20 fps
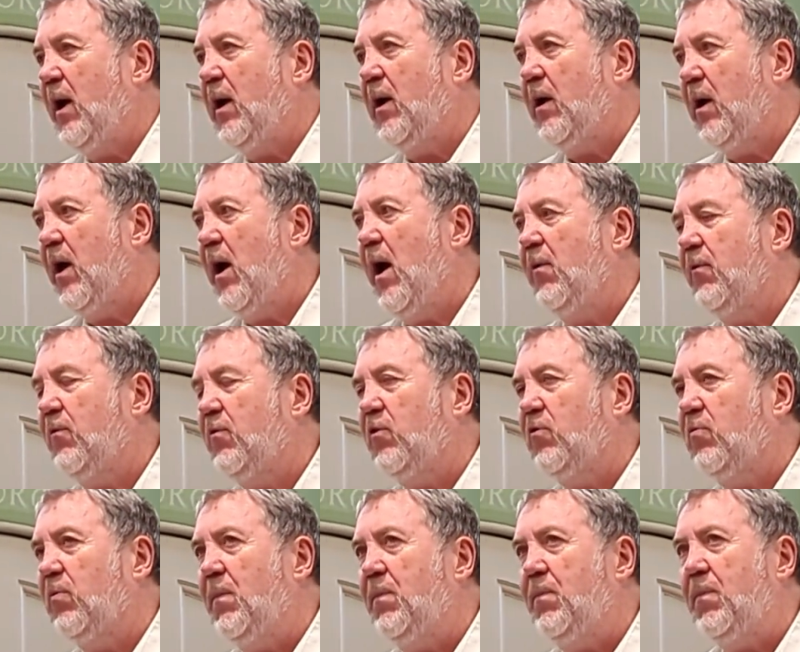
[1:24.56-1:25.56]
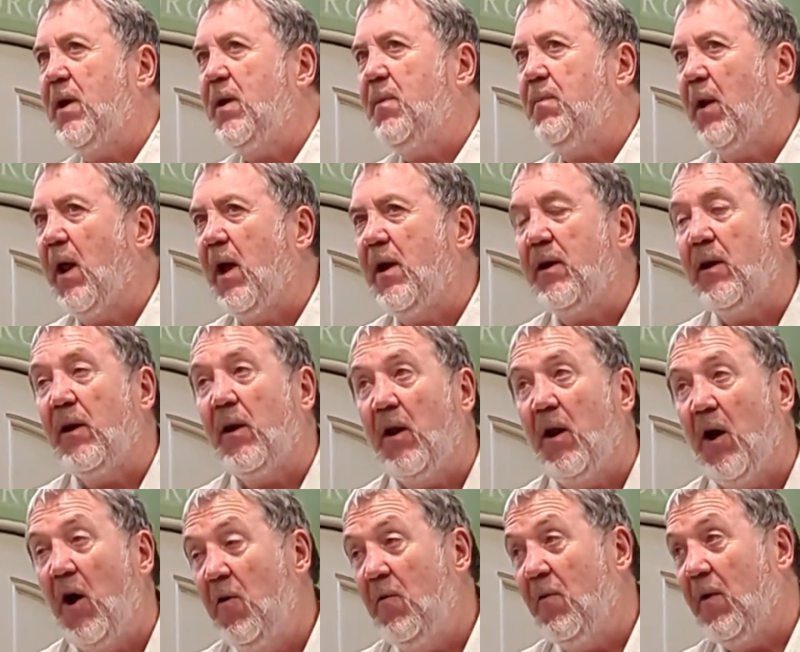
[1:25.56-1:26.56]
encounters with people. I did
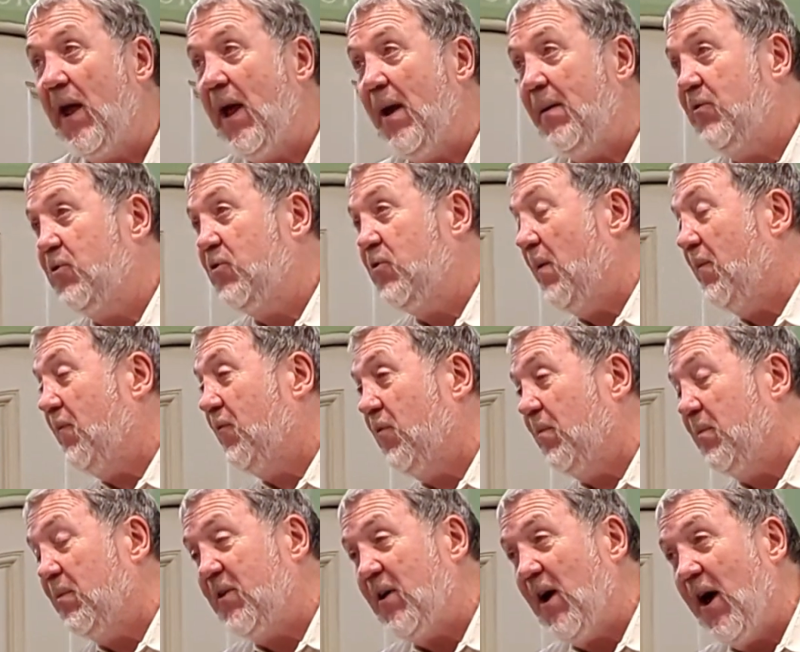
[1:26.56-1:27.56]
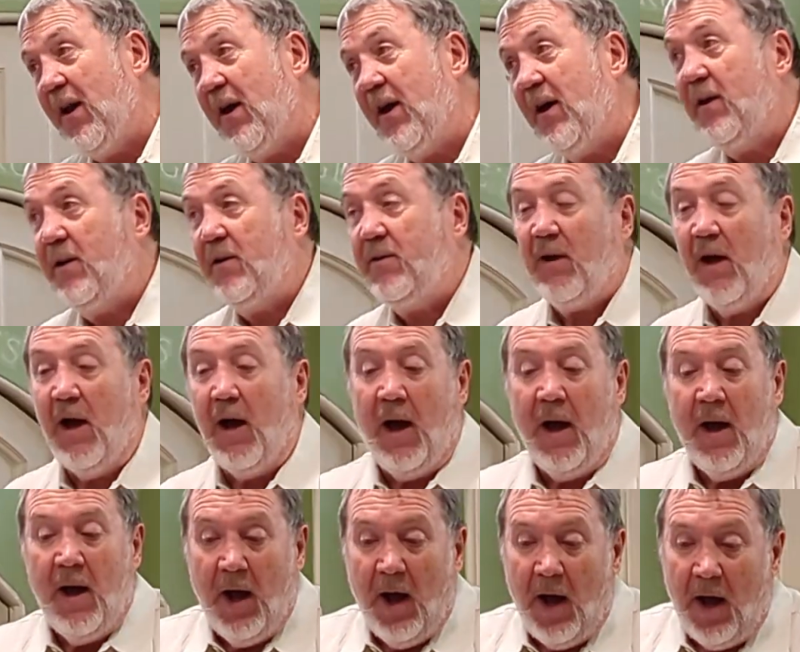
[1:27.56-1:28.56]
an overland trip from Tana
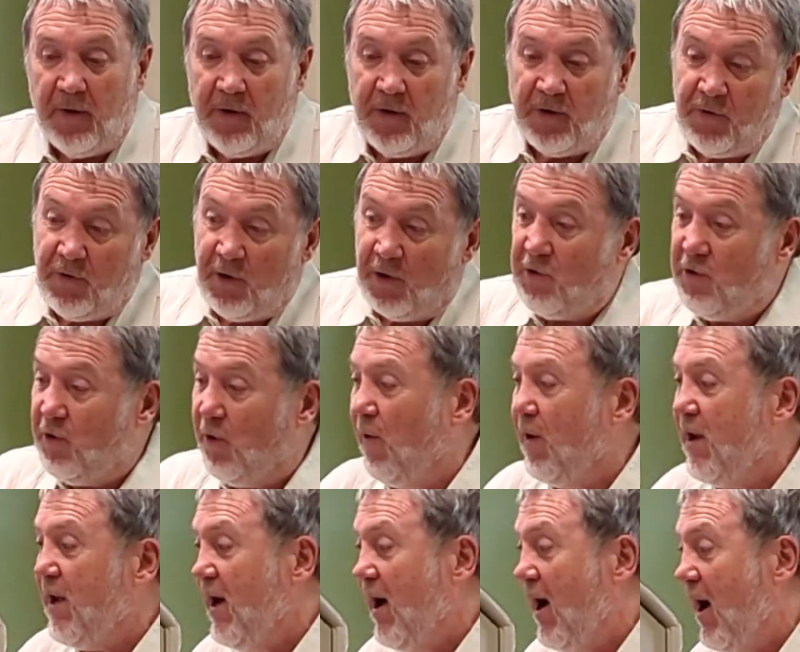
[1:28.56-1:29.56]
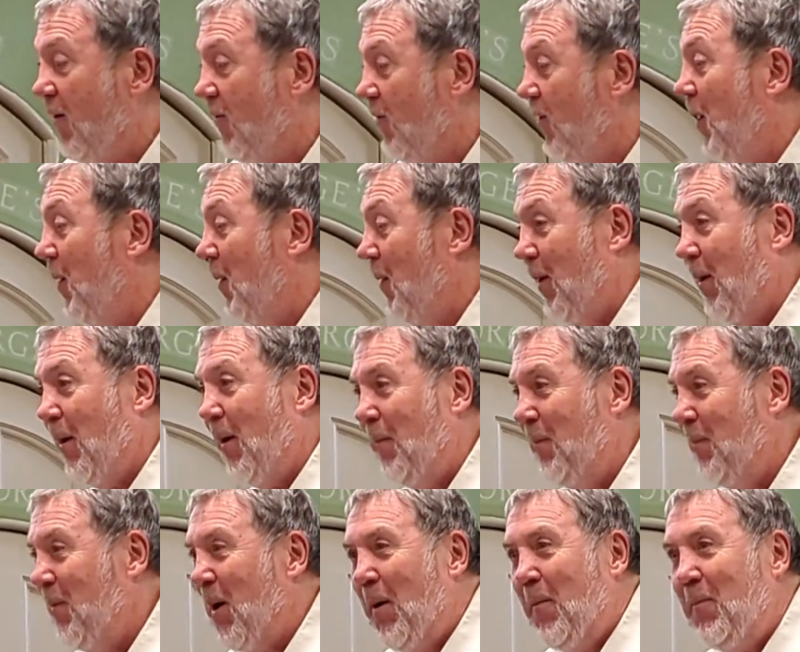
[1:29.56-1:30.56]
uh, to Toliara
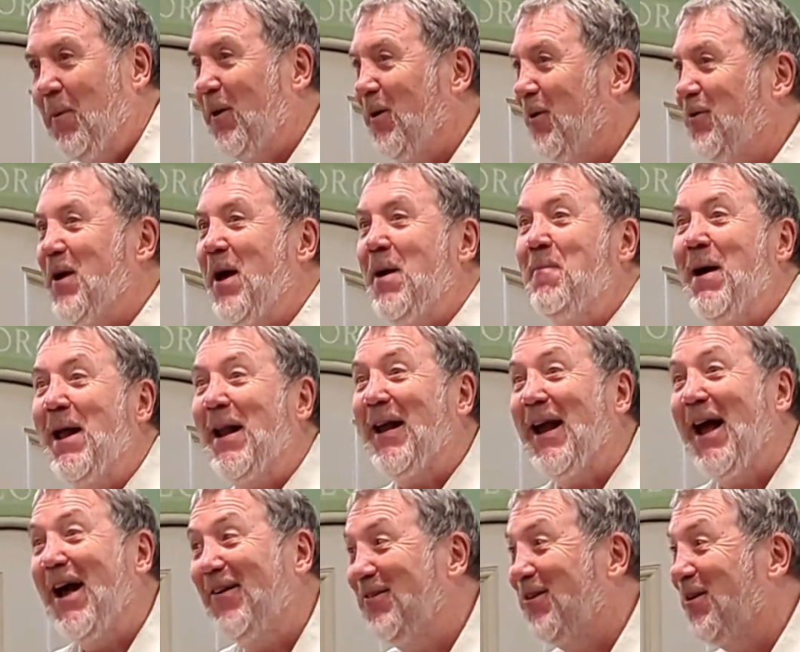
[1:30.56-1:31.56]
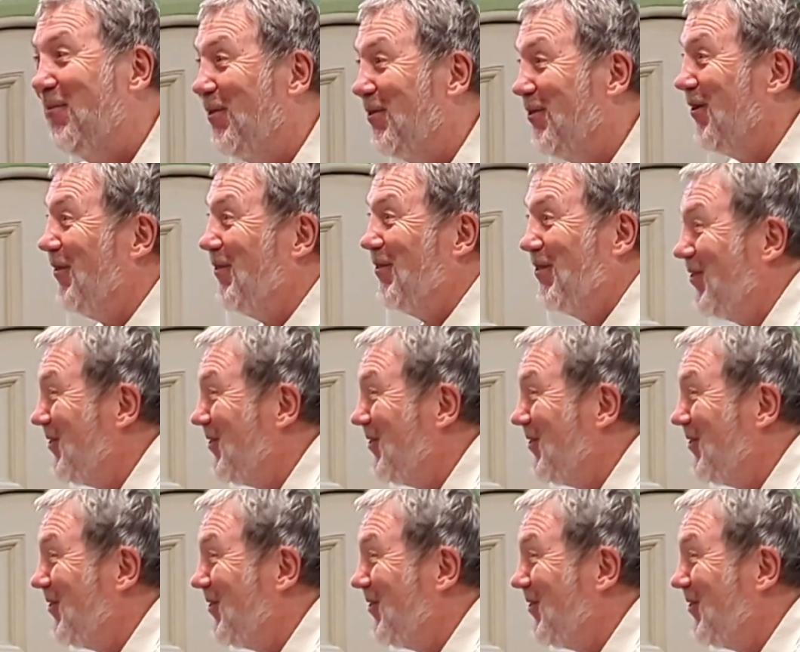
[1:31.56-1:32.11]
um, because Air Madagascar was on